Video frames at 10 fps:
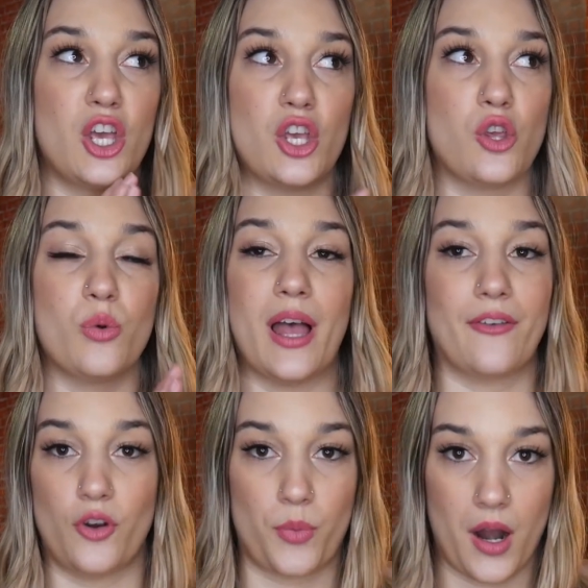you will
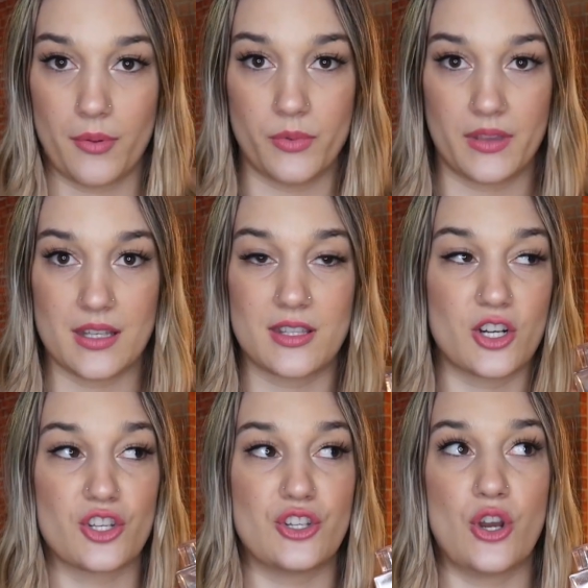have no problem with this. There
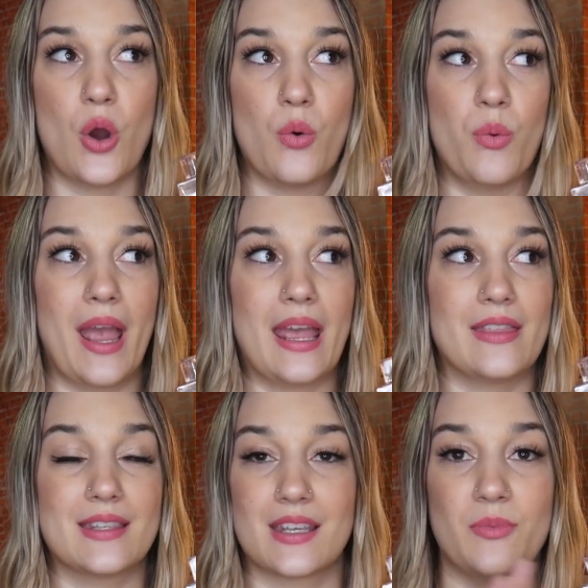is no way
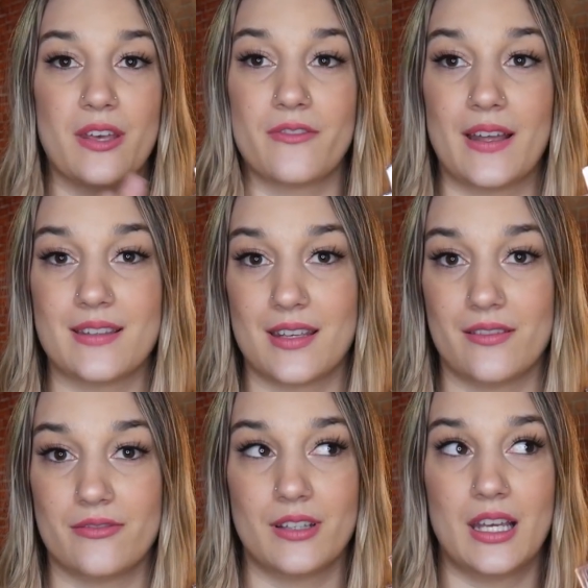this can be
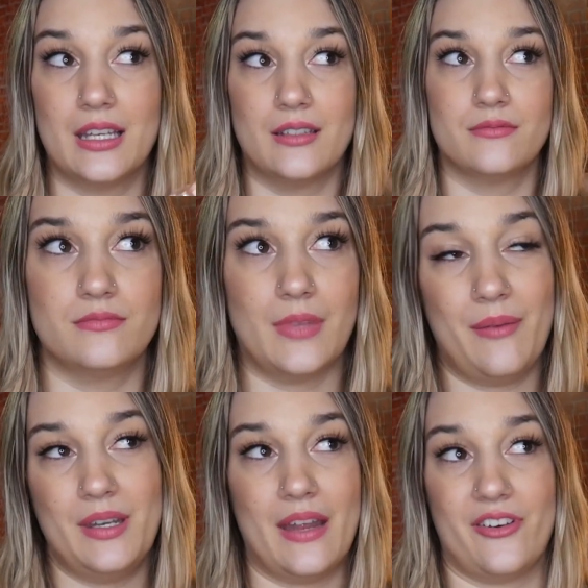offensive. I
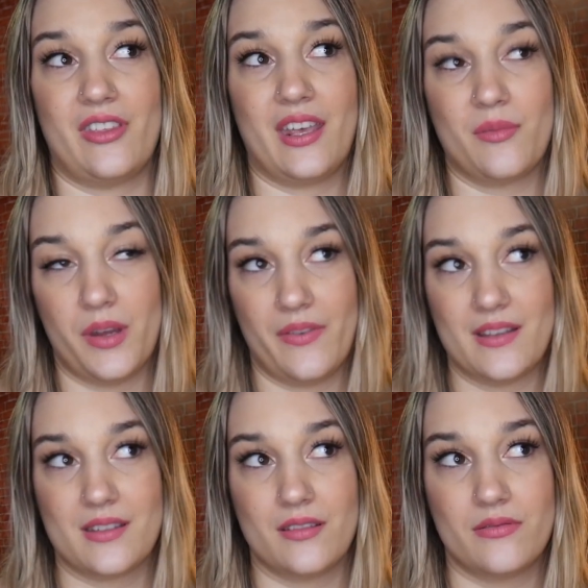mean, everything can be
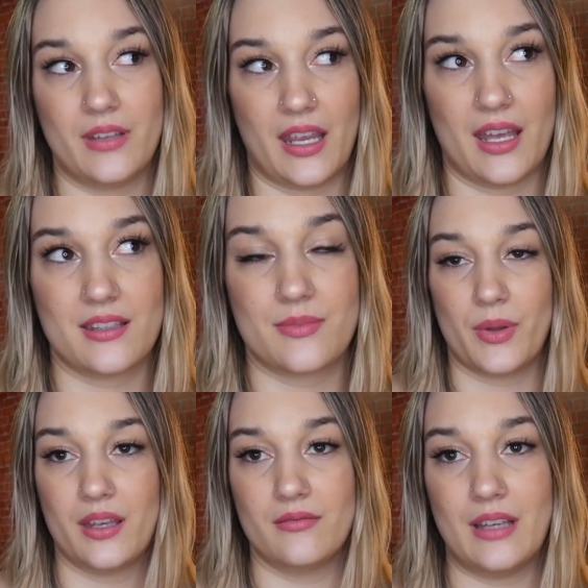offensive, I guess,
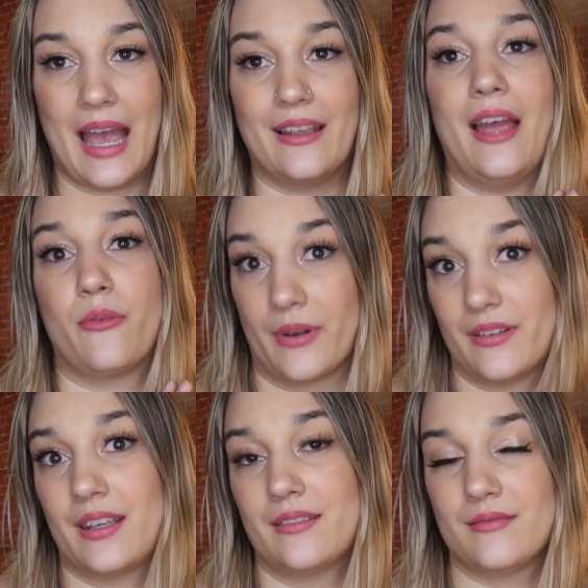but I
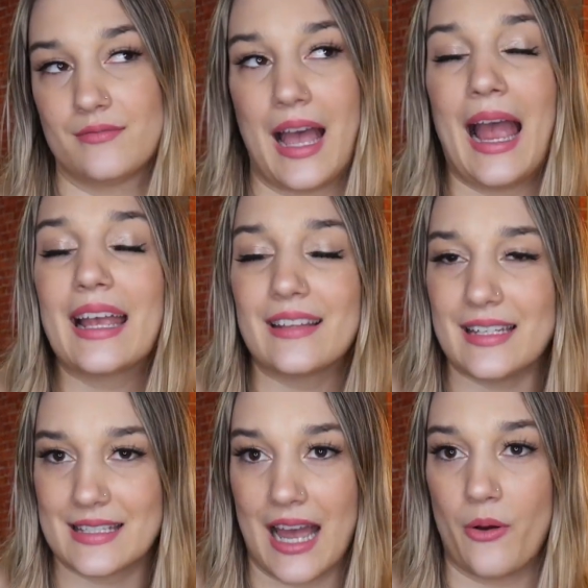really highly
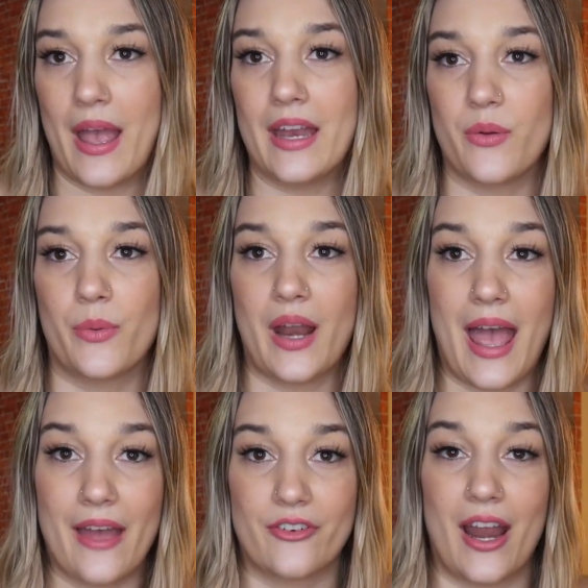doubt anyone would
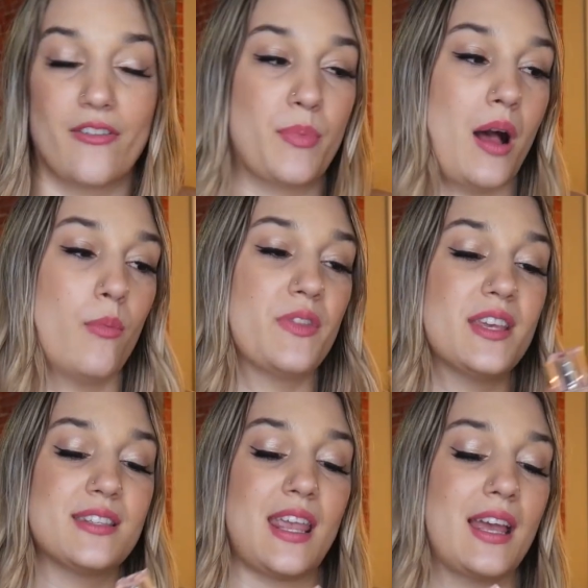ever have a problem with
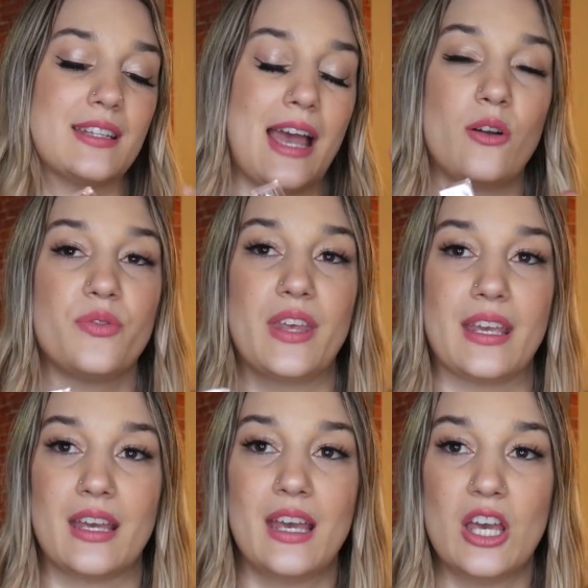this, and I don't
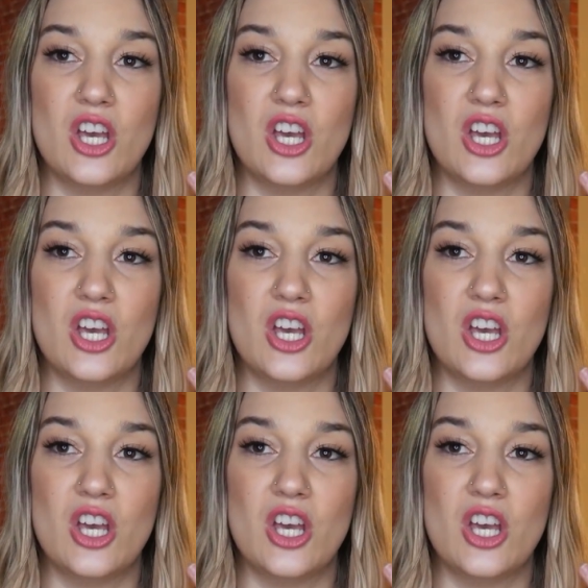think